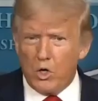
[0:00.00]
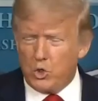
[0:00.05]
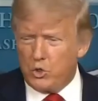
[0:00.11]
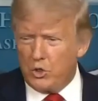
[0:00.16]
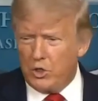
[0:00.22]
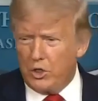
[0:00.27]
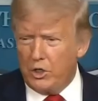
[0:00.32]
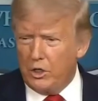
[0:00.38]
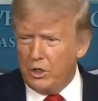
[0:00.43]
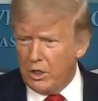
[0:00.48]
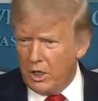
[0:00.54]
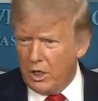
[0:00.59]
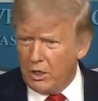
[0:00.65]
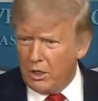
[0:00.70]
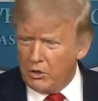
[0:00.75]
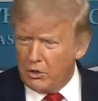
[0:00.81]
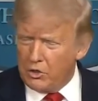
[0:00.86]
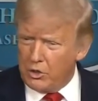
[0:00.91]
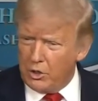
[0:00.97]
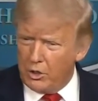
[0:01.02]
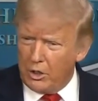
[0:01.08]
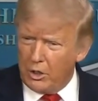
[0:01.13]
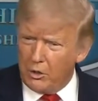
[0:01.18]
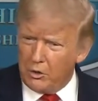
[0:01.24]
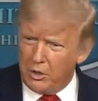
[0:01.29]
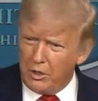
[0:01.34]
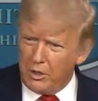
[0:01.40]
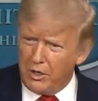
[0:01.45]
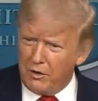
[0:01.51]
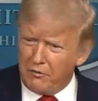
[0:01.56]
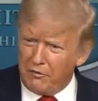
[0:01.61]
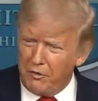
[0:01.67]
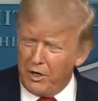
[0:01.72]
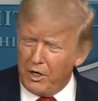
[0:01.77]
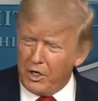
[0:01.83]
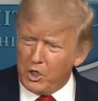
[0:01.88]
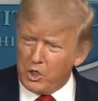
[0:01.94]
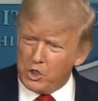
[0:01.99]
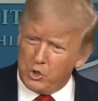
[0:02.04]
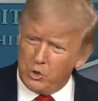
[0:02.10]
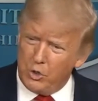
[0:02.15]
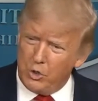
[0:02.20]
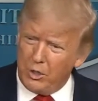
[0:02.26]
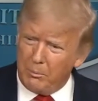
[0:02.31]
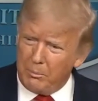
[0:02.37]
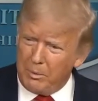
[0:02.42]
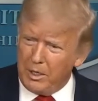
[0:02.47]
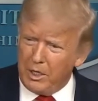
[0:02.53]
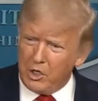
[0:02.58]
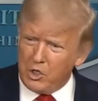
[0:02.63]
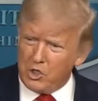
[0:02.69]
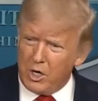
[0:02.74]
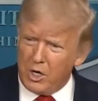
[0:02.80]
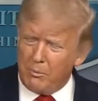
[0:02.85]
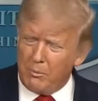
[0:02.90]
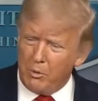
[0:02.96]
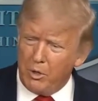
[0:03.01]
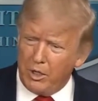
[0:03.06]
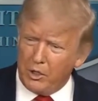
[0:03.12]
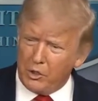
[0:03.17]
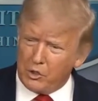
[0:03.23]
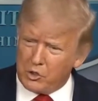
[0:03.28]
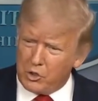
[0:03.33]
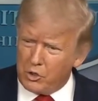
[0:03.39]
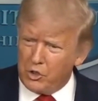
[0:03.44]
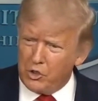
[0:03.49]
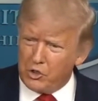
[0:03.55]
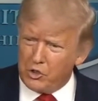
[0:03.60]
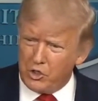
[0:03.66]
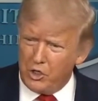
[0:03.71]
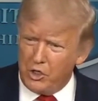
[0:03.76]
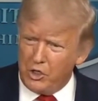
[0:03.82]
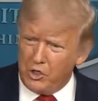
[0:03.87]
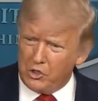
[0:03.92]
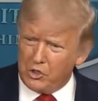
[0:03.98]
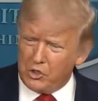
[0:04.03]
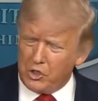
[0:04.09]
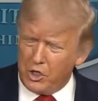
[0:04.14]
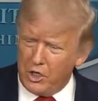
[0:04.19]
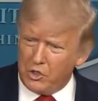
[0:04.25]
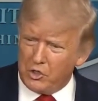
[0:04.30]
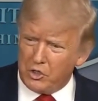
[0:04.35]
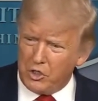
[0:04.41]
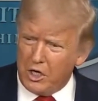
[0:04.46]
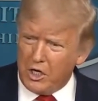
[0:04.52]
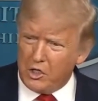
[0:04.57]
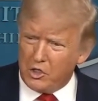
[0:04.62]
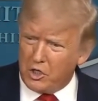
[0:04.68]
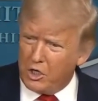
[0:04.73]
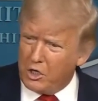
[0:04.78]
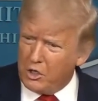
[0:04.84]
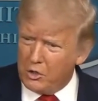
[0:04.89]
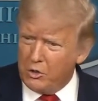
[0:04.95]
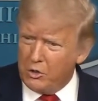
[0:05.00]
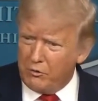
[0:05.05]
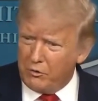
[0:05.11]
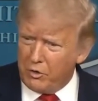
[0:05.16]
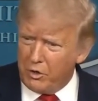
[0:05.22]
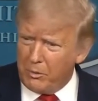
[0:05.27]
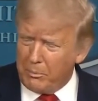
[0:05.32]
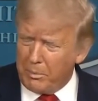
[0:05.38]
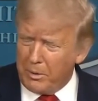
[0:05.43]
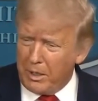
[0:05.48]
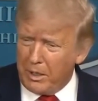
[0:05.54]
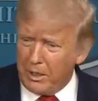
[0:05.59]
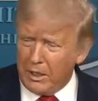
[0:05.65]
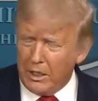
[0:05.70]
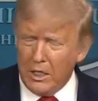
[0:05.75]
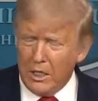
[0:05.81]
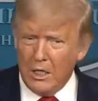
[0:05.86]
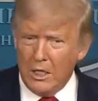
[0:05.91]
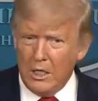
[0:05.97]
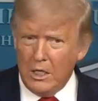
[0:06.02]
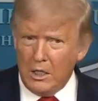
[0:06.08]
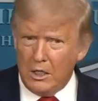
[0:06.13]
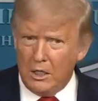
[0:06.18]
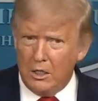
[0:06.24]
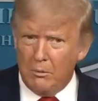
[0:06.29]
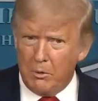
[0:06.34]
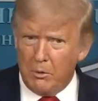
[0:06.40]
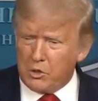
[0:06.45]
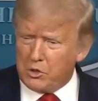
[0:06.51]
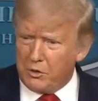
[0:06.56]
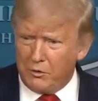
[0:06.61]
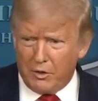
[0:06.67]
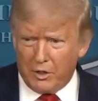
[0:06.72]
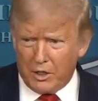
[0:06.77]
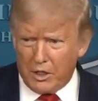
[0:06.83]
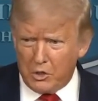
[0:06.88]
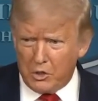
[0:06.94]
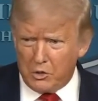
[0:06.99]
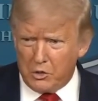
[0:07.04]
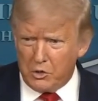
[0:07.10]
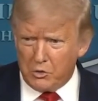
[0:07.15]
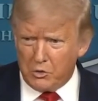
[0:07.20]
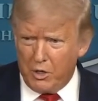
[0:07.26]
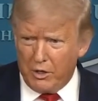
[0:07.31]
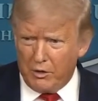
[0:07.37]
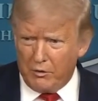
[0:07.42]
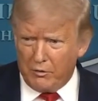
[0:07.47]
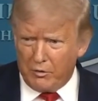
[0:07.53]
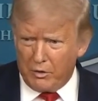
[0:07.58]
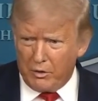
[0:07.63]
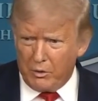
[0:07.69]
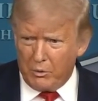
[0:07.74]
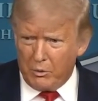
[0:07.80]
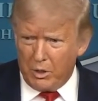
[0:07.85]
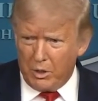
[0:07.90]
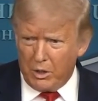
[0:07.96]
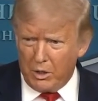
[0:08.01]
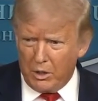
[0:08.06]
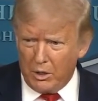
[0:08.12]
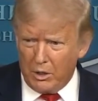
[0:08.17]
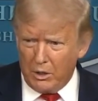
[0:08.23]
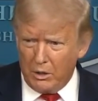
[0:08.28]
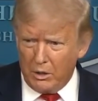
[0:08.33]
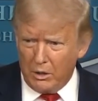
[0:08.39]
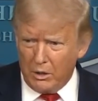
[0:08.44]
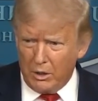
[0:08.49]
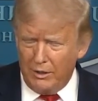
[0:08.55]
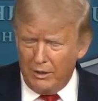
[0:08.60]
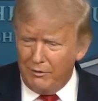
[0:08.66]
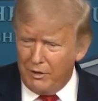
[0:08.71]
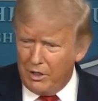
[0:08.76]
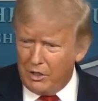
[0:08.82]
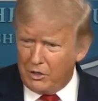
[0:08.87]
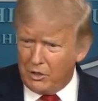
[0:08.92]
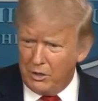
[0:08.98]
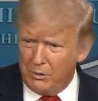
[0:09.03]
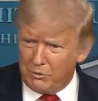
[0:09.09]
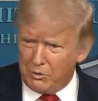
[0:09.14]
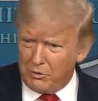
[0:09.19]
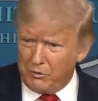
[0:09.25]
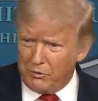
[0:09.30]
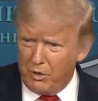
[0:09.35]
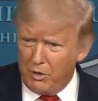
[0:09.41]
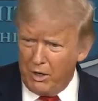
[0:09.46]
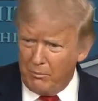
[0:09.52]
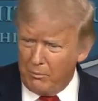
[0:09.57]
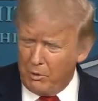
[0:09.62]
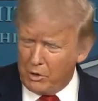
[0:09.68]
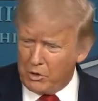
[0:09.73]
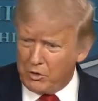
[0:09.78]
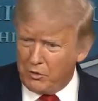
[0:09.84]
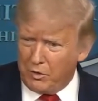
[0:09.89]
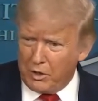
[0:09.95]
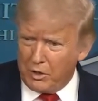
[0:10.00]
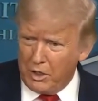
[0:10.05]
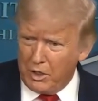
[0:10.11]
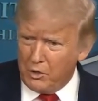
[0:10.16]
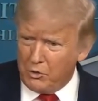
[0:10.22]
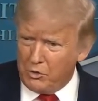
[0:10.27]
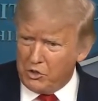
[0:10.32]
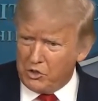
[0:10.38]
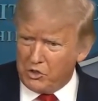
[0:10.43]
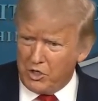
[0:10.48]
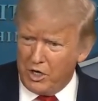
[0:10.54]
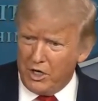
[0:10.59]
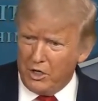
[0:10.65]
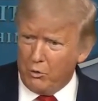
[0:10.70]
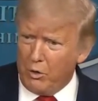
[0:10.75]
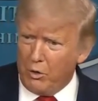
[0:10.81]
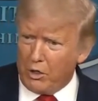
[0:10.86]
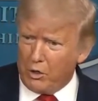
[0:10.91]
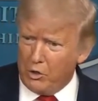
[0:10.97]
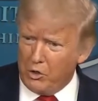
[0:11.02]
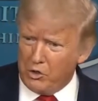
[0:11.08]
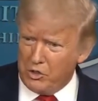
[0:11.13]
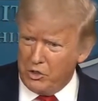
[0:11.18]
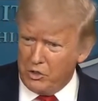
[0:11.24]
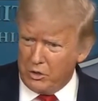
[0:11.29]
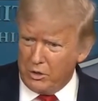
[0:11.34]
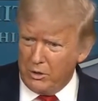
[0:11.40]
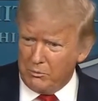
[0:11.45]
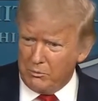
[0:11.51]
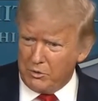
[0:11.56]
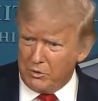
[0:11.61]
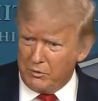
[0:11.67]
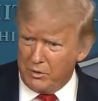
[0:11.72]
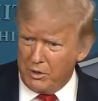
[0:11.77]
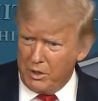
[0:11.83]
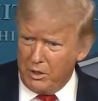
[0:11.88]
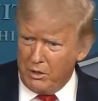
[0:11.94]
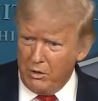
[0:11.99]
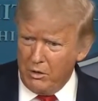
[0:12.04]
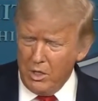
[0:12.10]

trillion to go to their friends doing a bad job running certain cities and states that are doing very badly. You know, most of our country is running very well. Even in terms of crime, most of our country is setting records in terms of low.